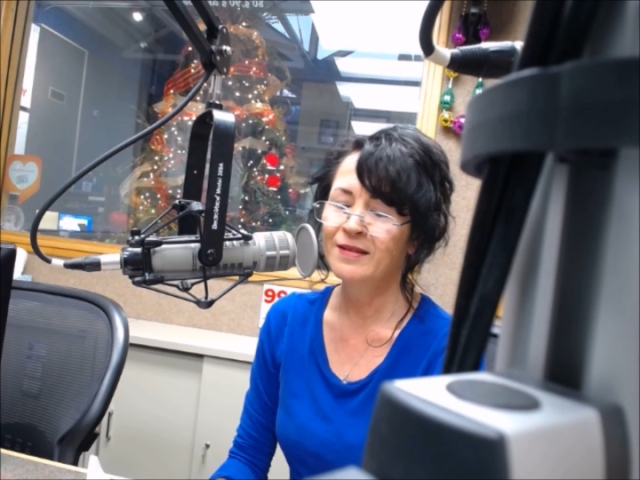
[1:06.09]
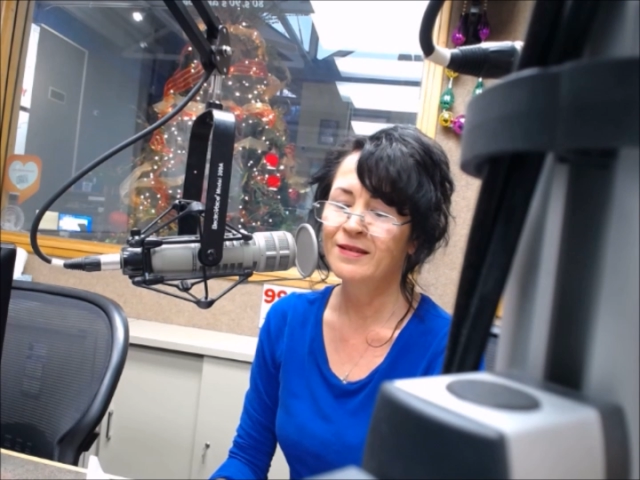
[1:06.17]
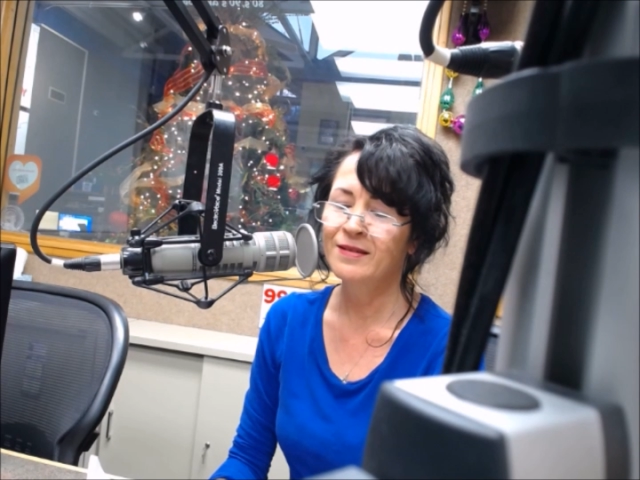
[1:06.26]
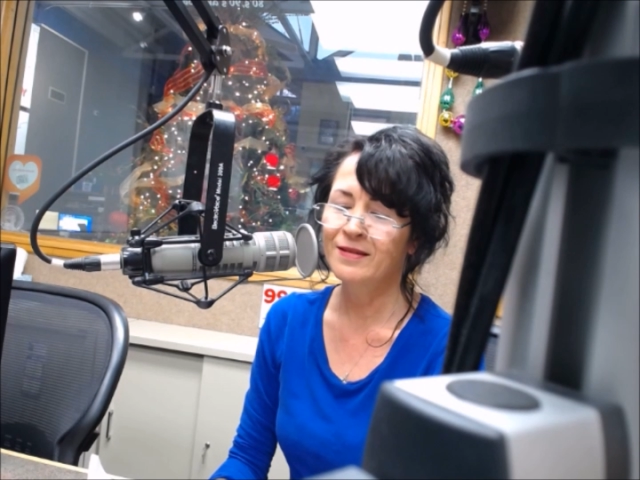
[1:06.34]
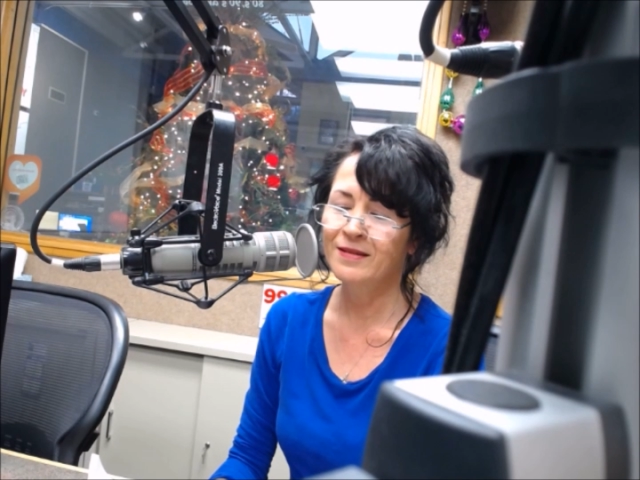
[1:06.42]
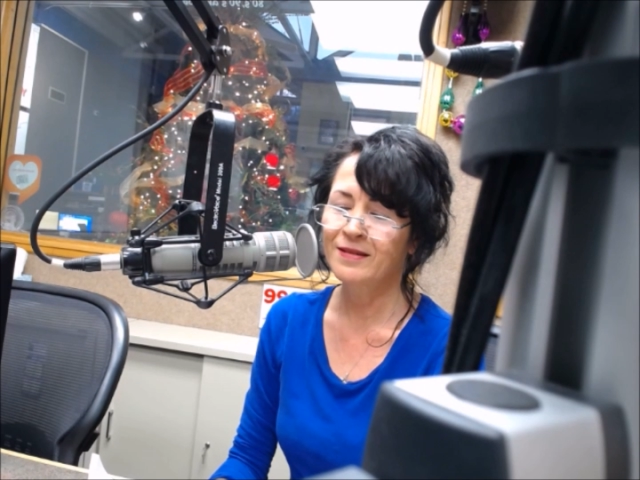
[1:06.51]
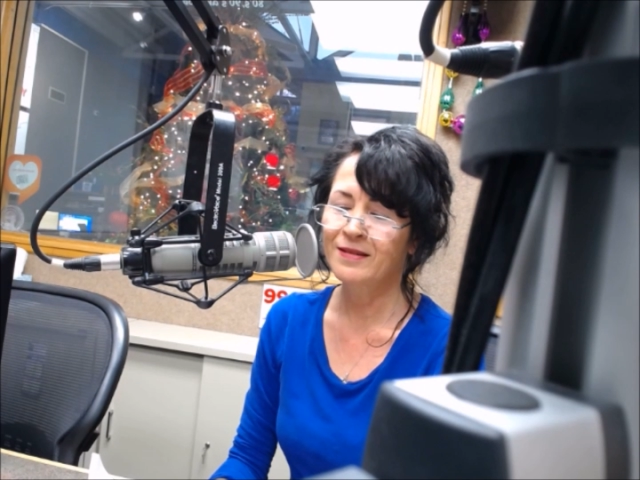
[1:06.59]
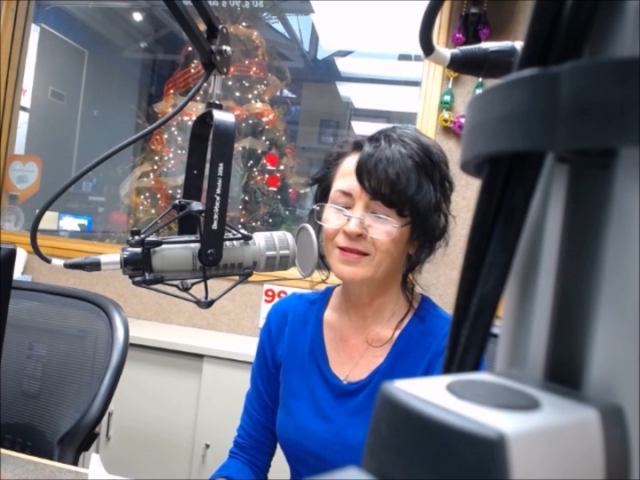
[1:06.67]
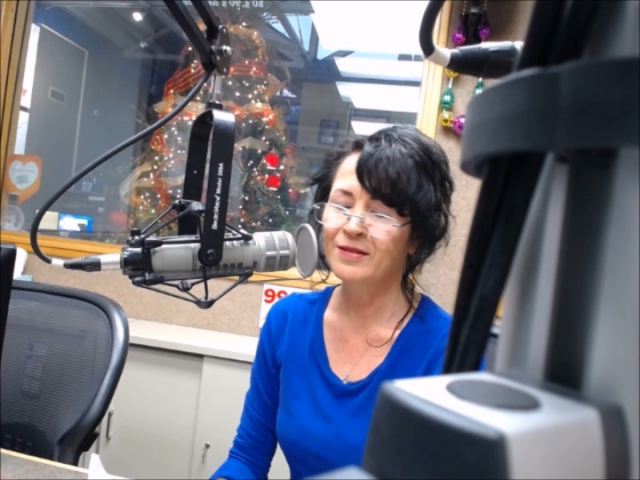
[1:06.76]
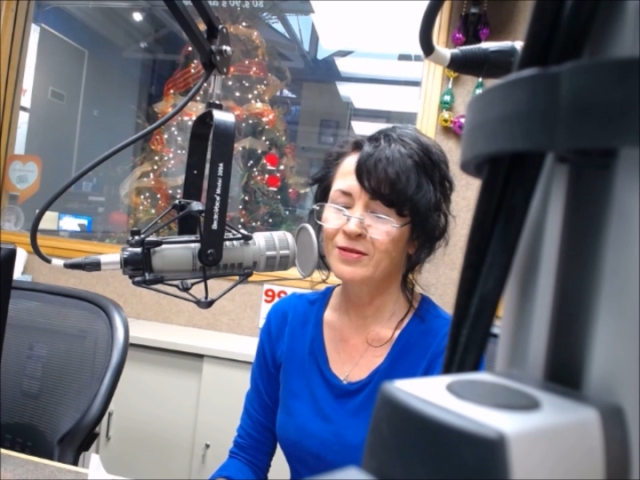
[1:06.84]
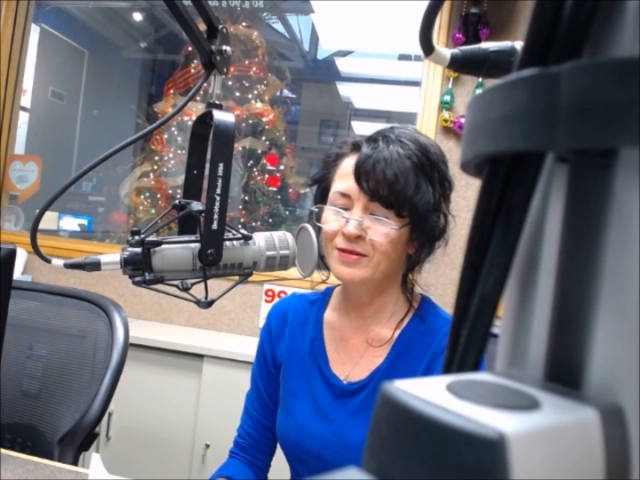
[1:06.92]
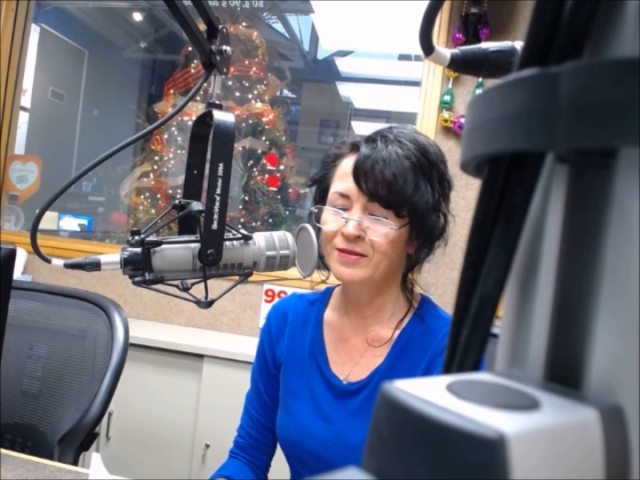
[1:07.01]
shark
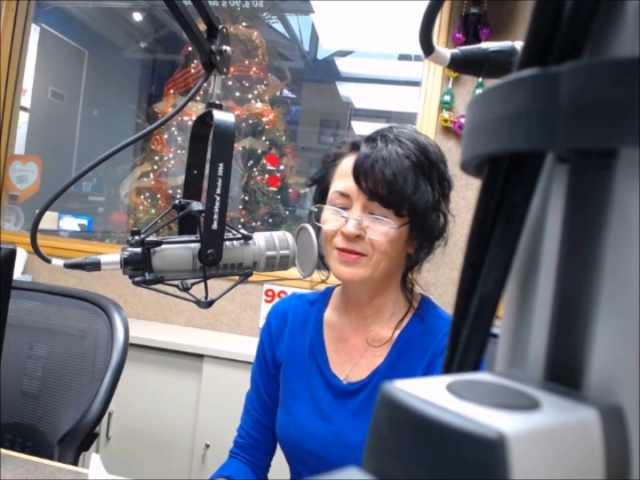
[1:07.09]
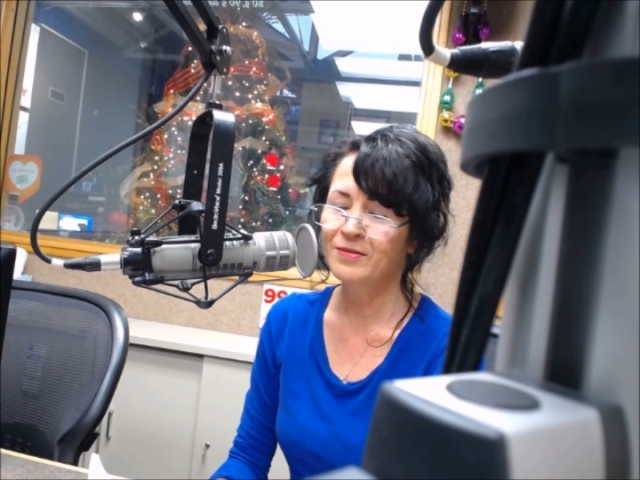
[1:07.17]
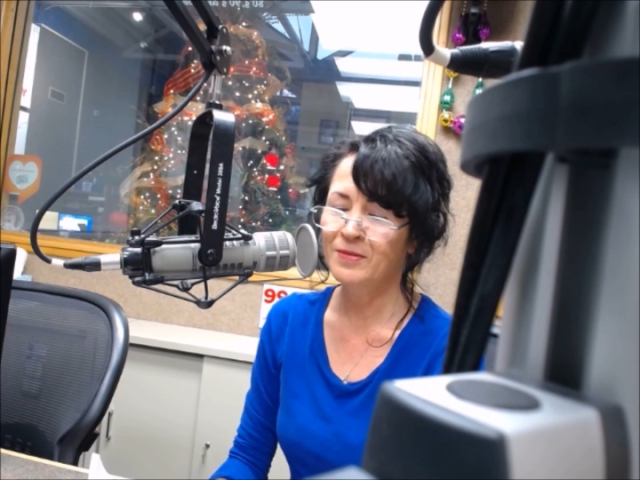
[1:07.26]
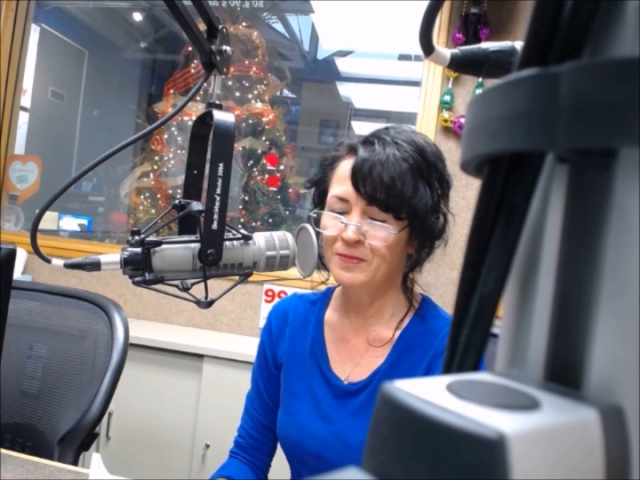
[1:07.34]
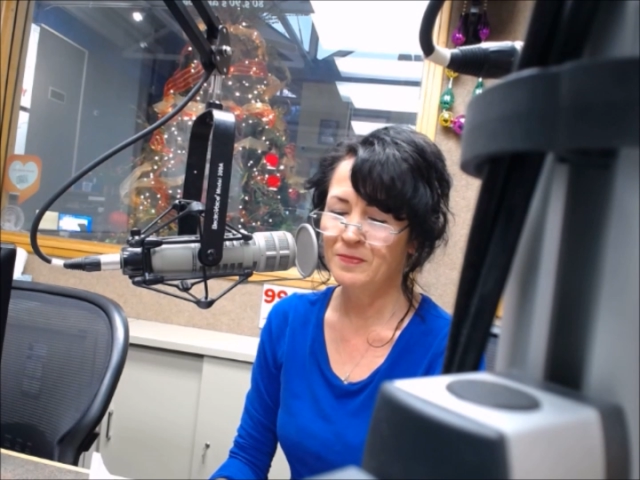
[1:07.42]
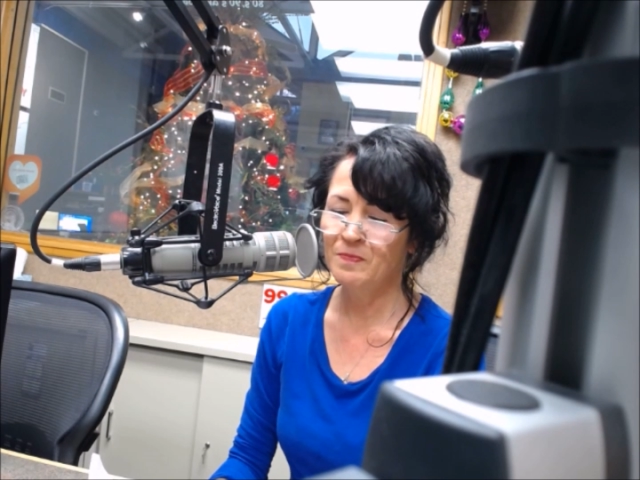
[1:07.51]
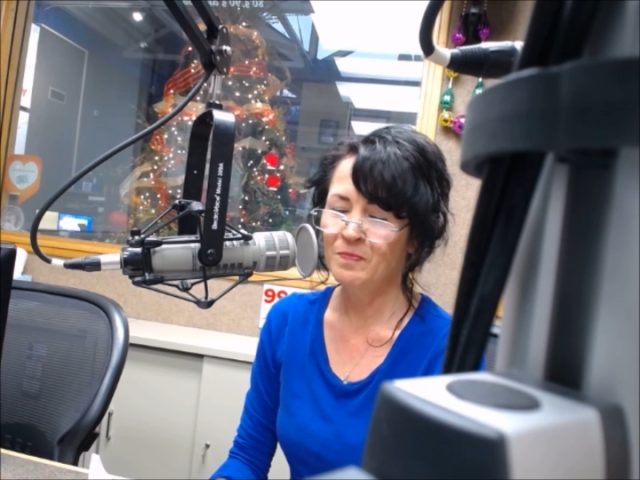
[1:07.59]
cross the road?